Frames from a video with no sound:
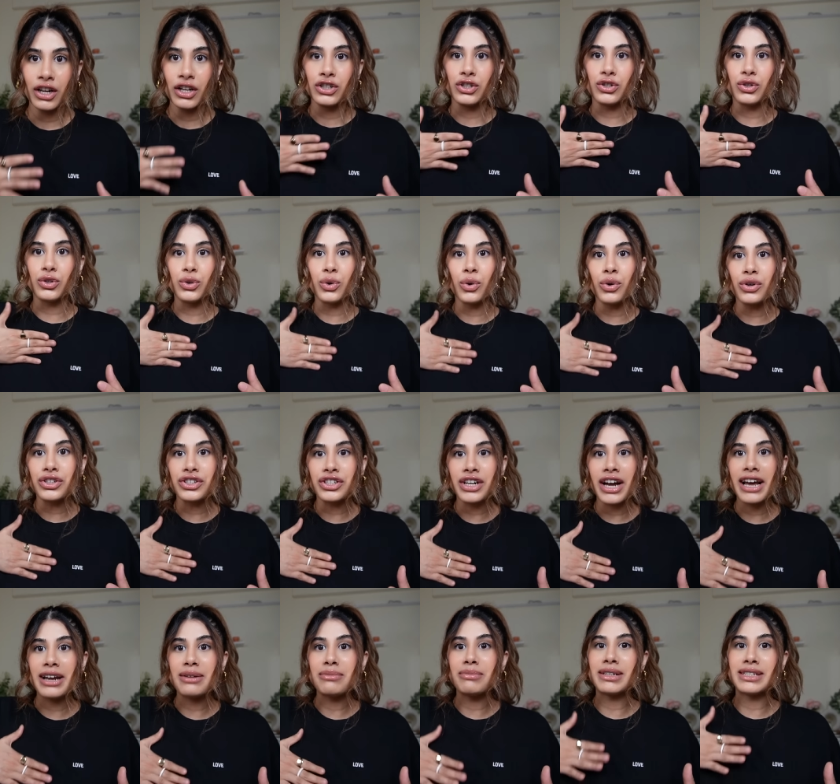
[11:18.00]
So don't
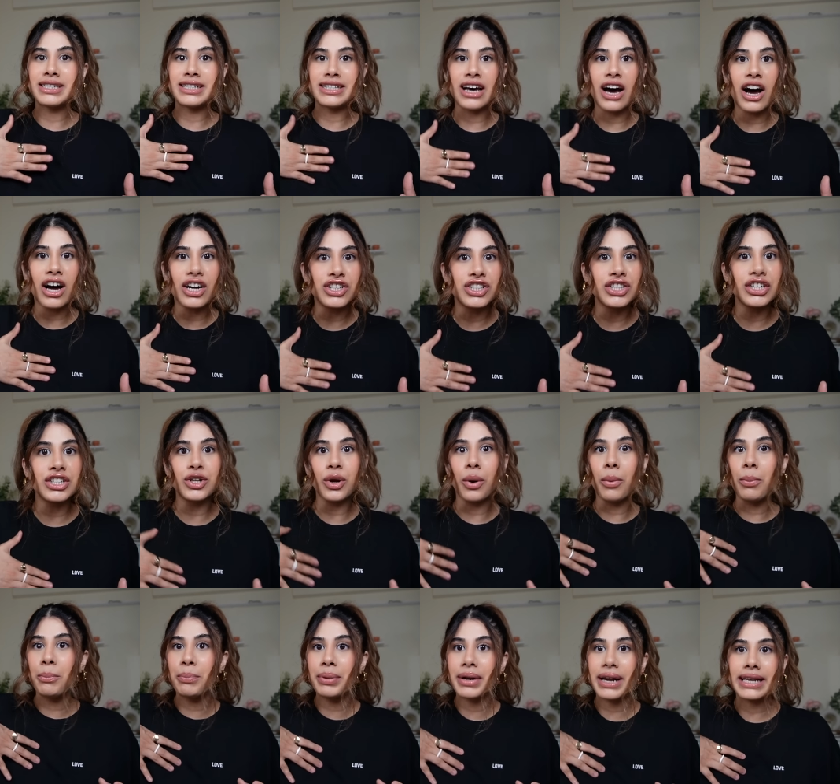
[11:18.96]
try and massage it or
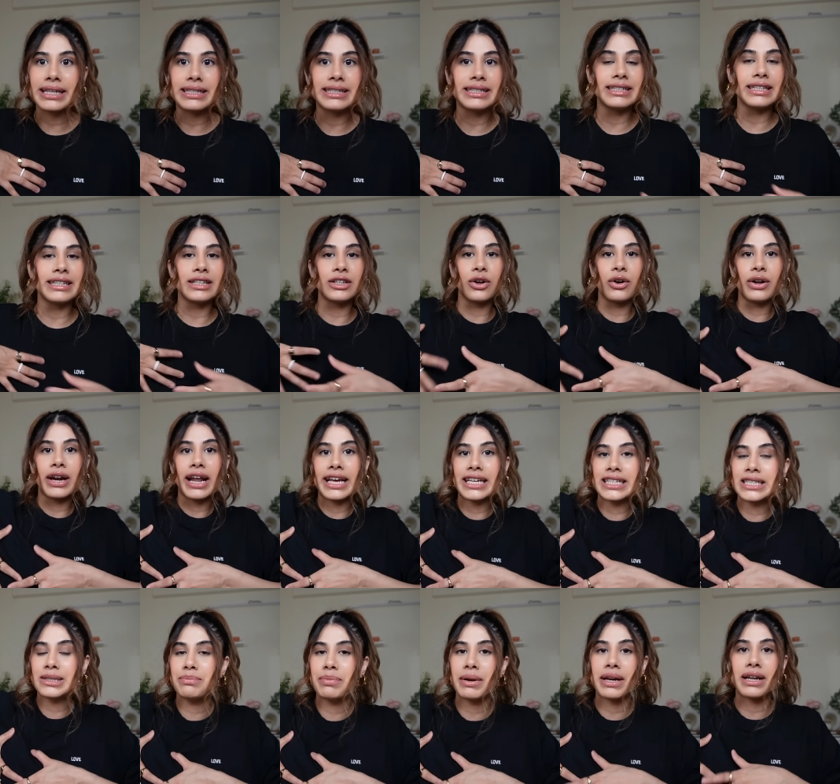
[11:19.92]
press it or
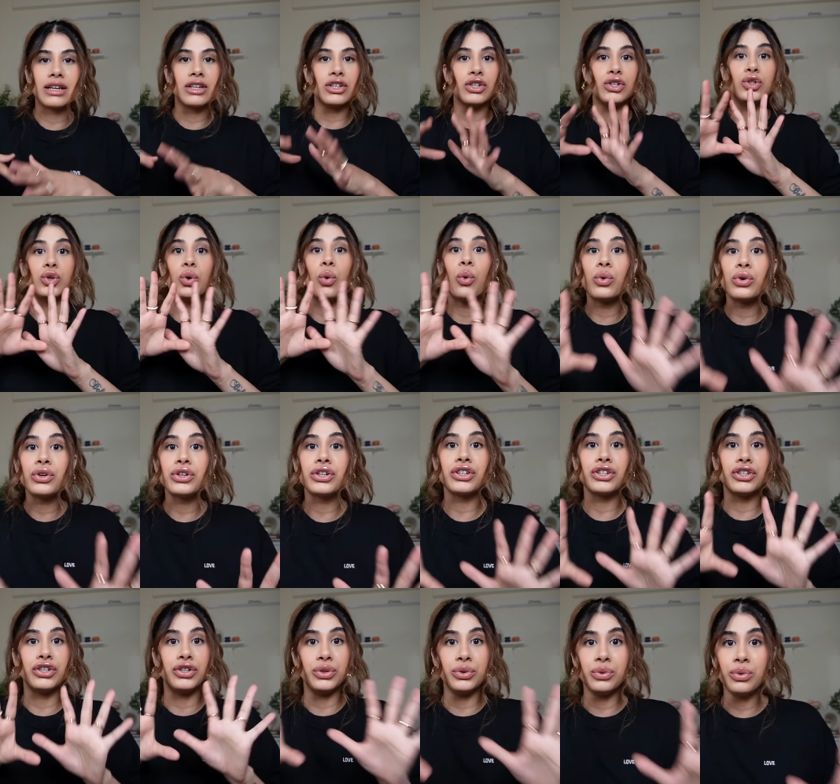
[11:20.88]
express. Don't
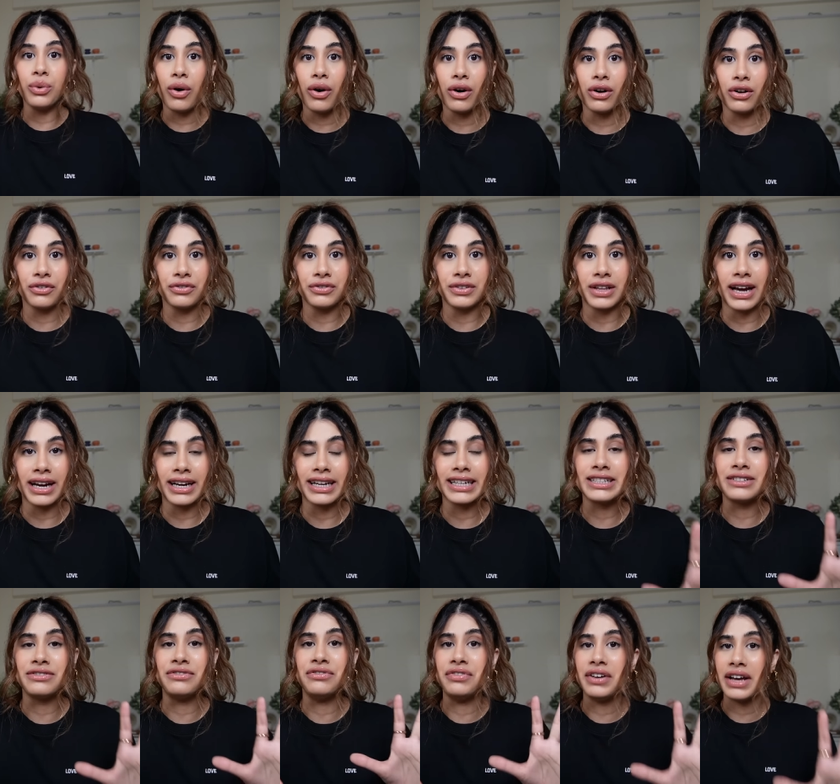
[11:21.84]
do all of that.
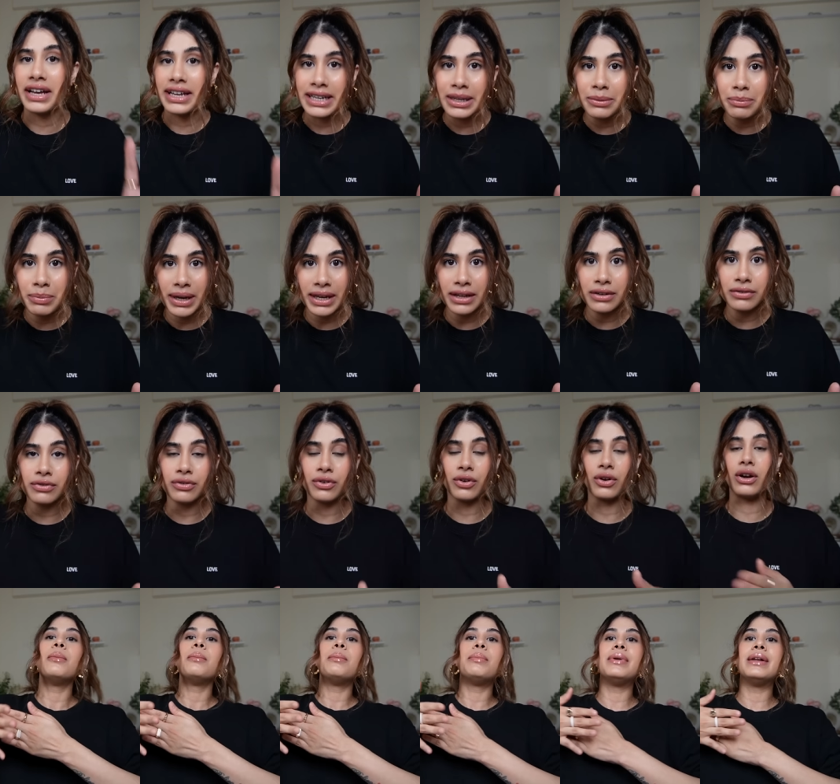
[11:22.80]
It's very
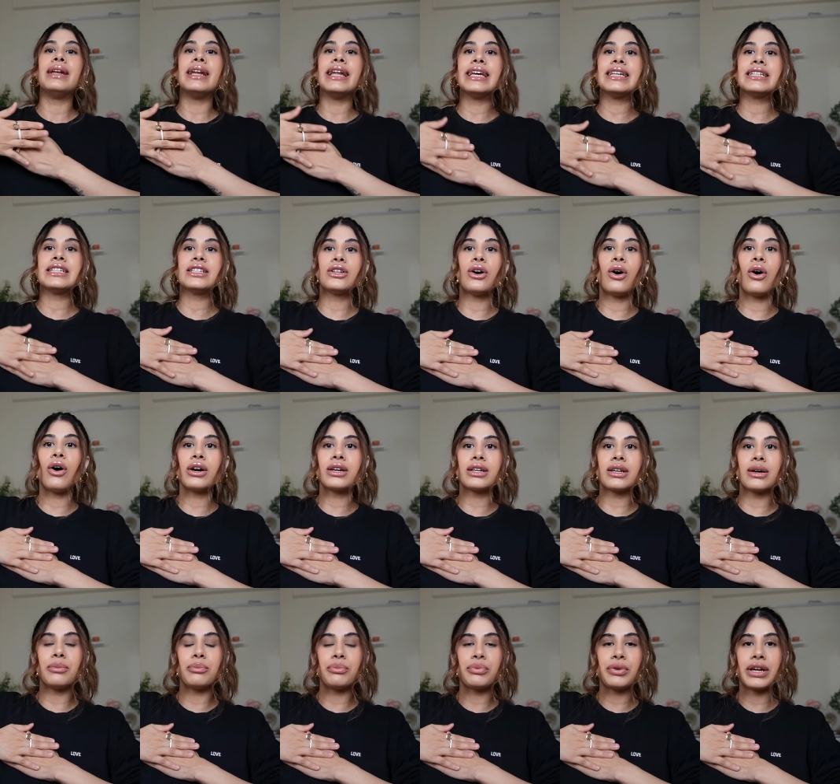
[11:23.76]
painful. Place the hot
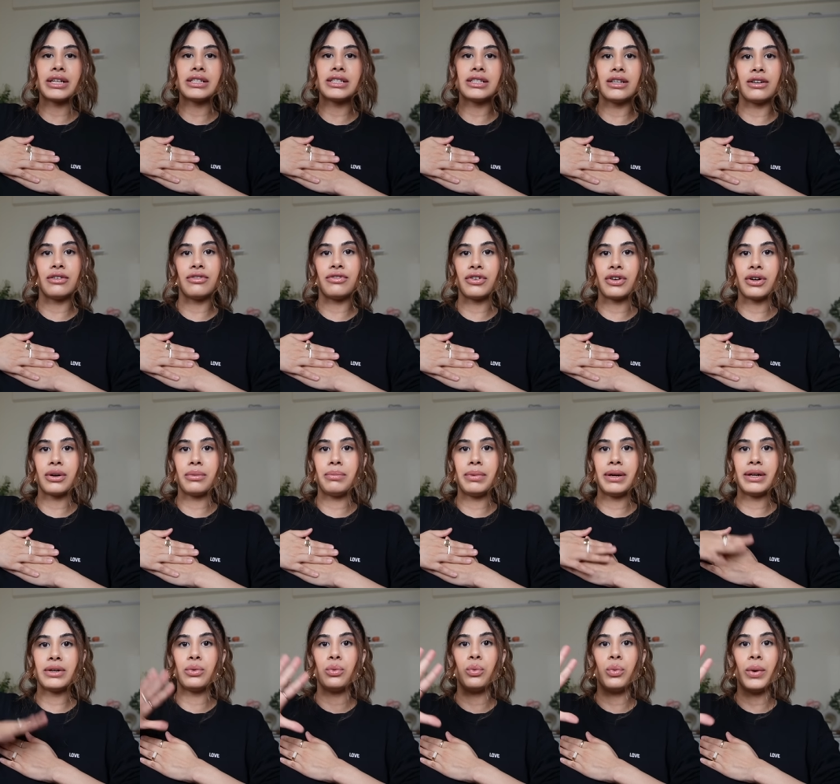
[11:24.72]
compress here for a
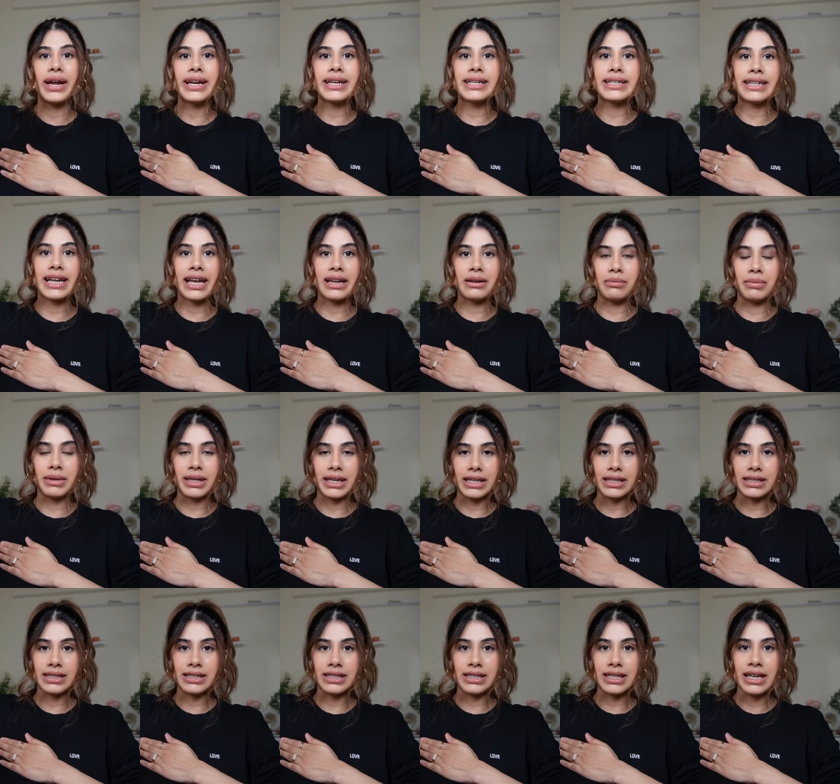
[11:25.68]
bit. Wait 10
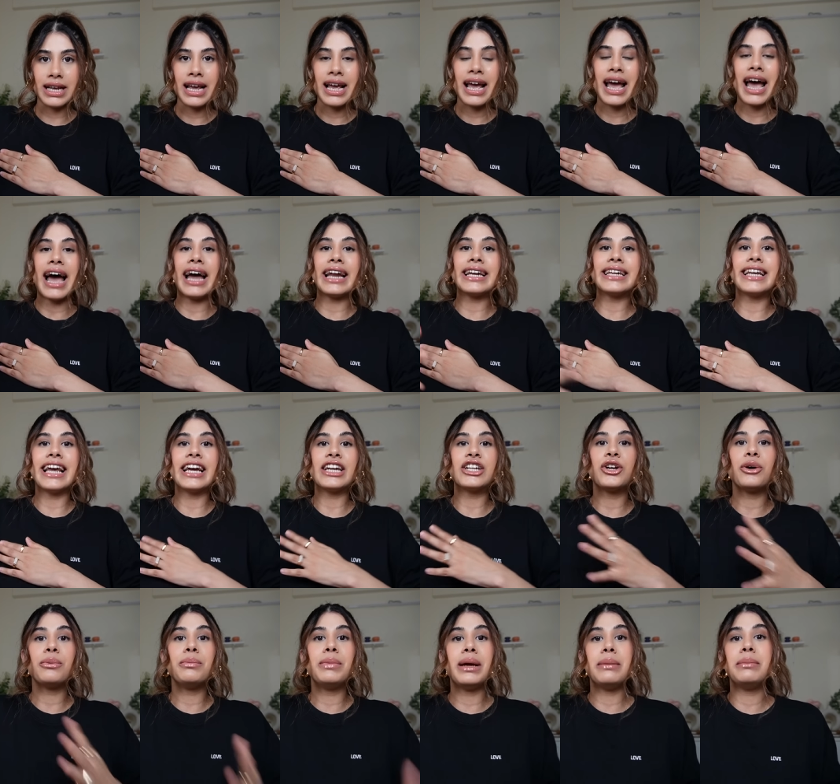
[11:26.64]
minutes and get
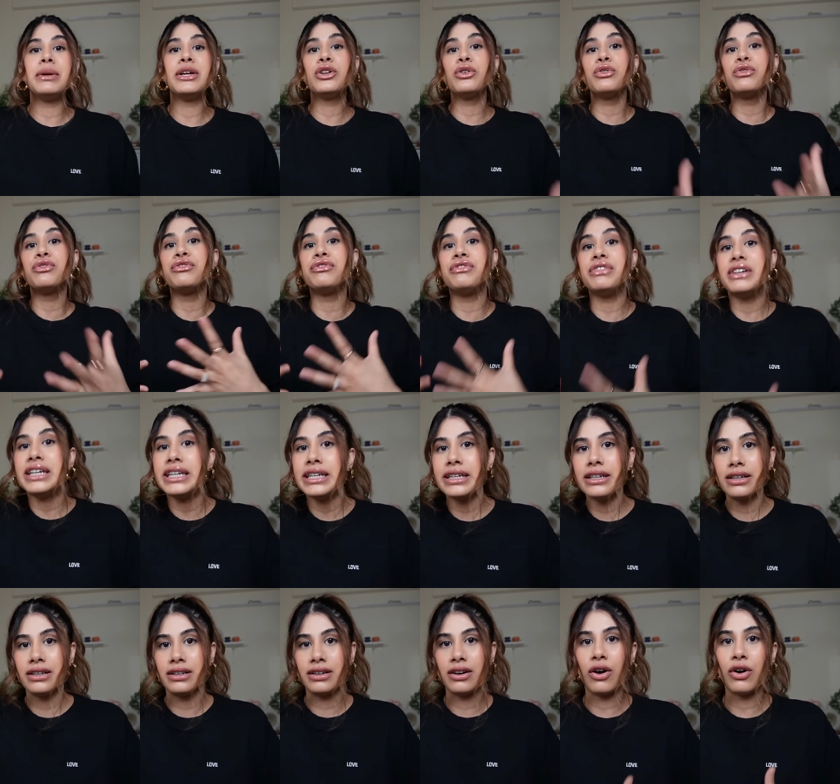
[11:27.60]
your baby to
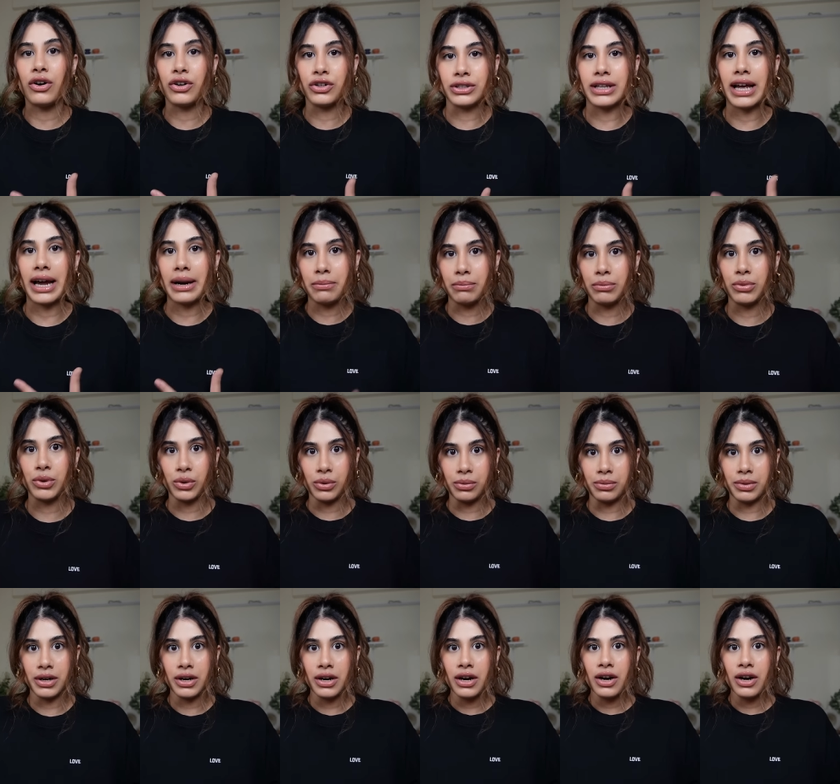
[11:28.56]
feed on that boob.